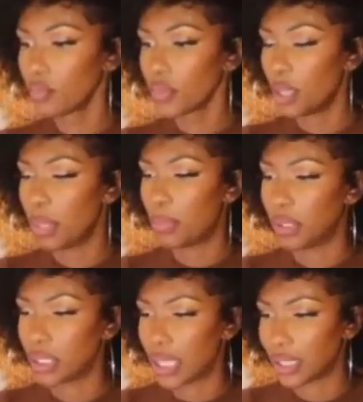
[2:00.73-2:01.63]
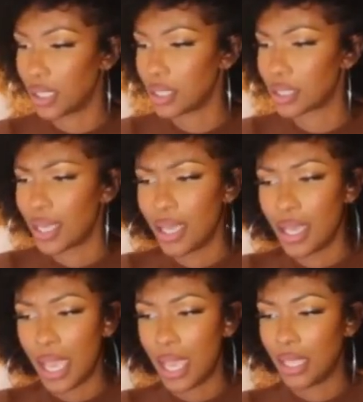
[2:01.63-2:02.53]
Let me put this like this
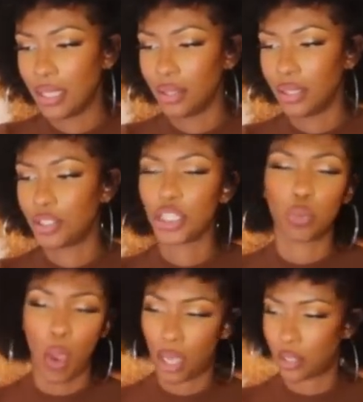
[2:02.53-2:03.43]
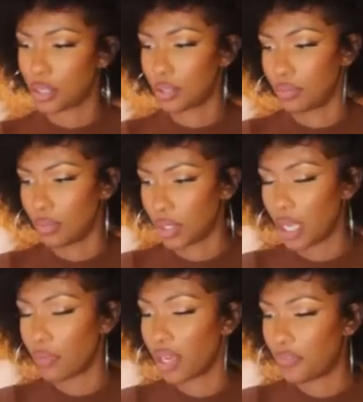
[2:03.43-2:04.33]
and just watch.
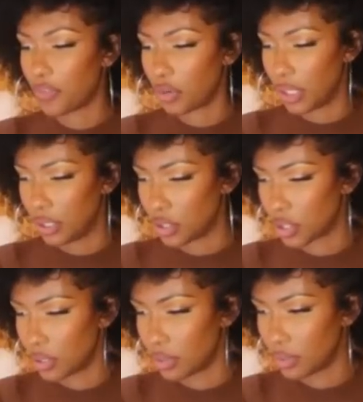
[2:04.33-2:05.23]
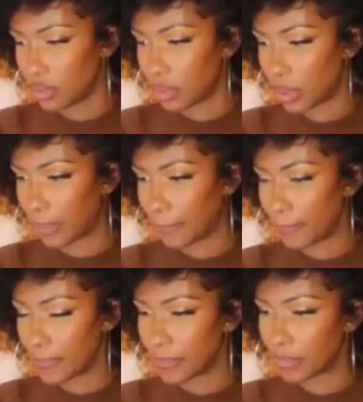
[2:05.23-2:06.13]
Get ready for cringe. Now,
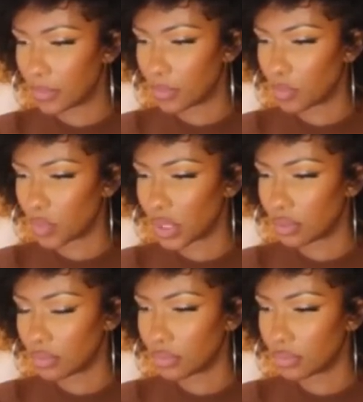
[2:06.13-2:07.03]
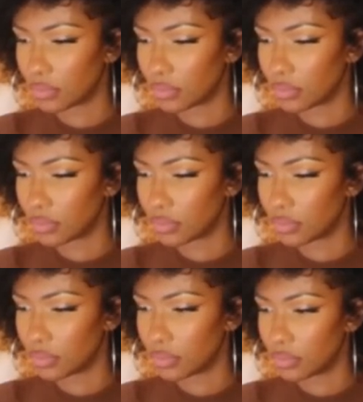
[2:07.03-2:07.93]
kids, those are some good
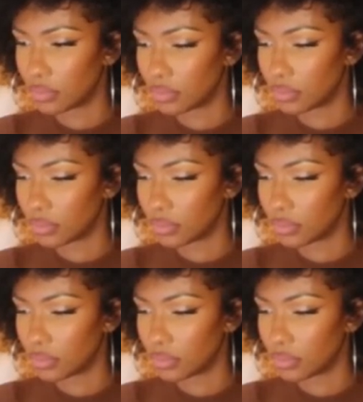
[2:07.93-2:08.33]
push gifts.